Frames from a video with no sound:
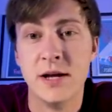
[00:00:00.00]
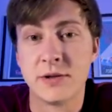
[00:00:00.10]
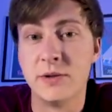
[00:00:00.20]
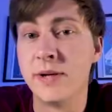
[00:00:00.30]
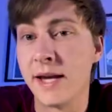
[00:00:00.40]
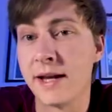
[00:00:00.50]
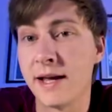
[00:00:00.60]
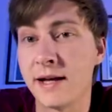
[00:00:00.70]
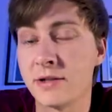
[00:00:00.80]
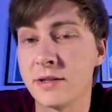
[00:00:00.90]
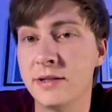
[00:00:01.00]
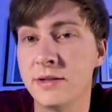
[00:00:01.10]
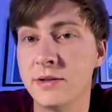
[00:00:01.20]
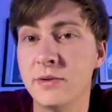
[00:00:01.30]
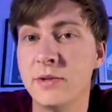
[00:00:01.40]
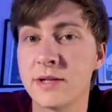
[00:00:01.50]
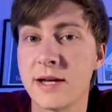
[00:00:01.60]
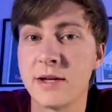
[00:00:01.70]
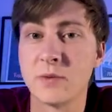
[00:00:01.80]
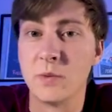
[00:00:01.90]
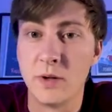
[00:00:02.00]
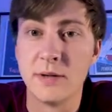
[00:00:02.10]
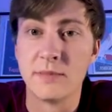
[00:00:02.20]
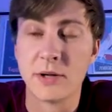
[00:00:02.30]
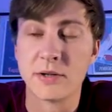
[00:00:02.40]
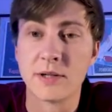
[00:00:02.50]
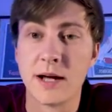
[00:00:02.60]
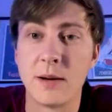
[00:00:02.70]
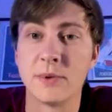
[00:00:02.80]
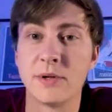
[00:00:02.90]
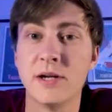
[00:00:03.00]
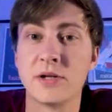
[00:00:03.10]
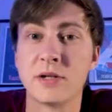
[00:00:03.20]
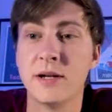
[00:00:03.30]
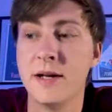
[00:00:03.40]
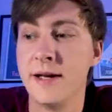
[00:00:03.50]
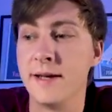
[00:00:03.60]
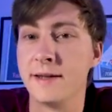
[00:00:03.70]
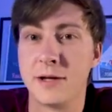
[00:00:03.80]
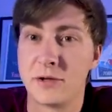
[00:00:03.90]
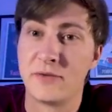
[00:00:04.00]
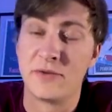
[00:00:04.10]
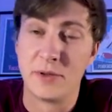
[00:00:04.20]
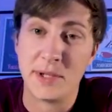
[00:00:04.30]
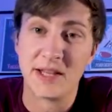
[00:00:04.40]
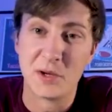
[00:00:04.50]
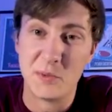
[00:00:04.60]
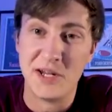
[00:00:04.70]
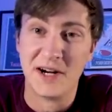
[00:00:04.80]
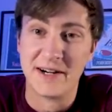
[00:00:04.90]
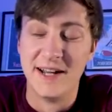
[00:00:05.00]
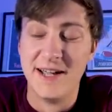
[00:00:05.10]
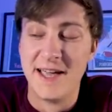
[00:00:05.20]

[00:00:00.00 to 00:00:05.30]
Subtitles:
So you can actually do this as a one-person operation unless you're filming like we are.